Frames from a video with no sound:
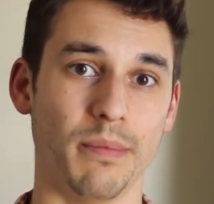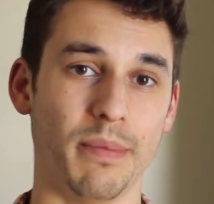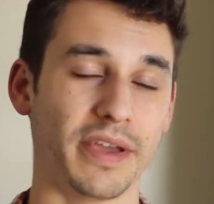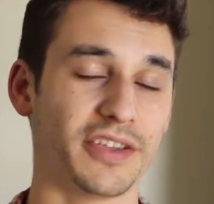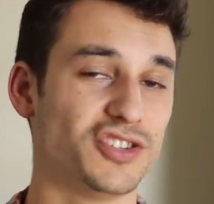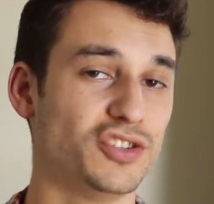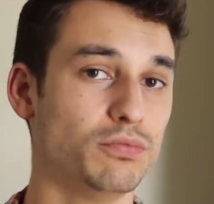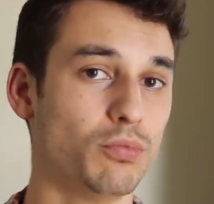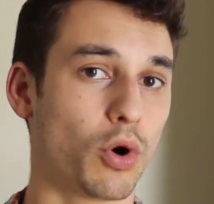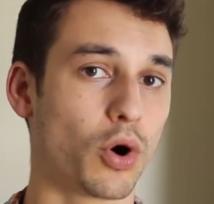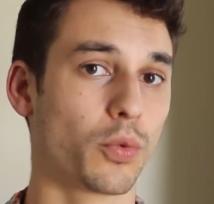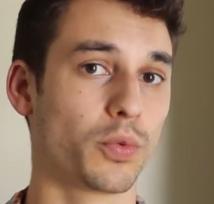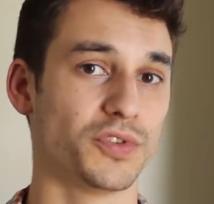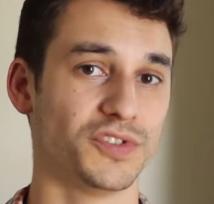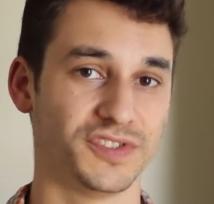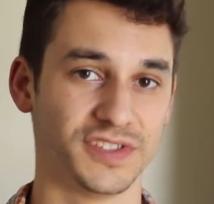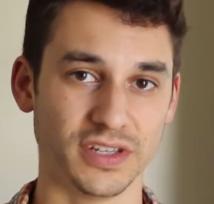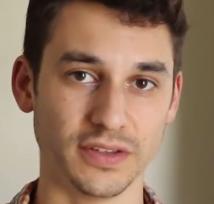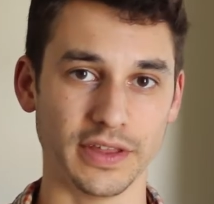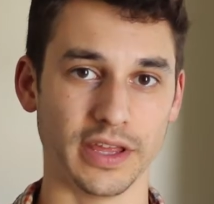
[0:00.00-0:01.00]
It makes you more
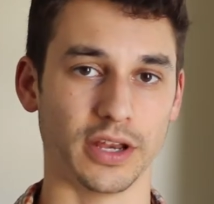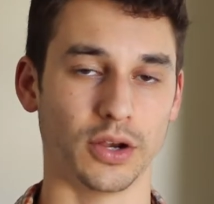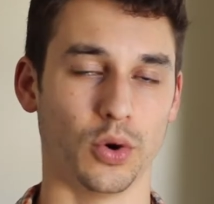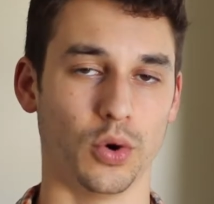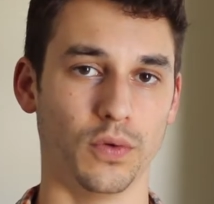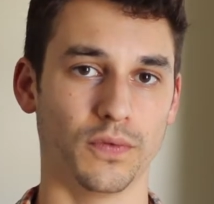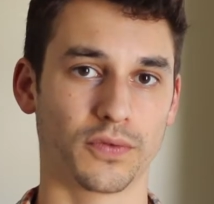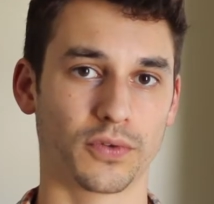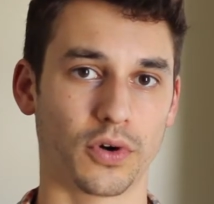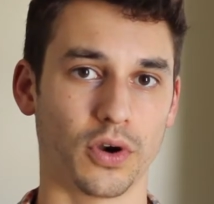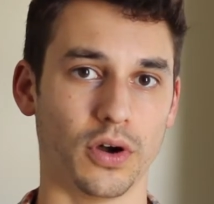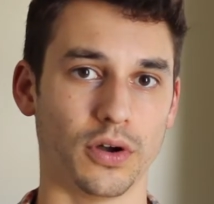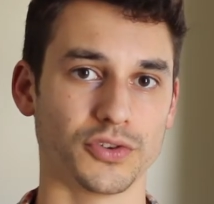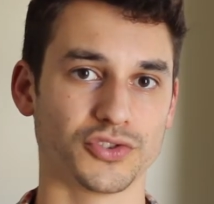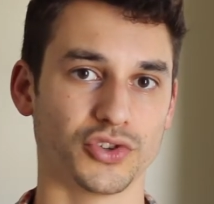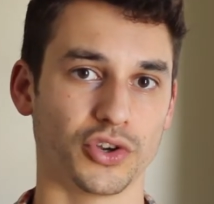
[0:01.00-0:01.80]
resilient overall.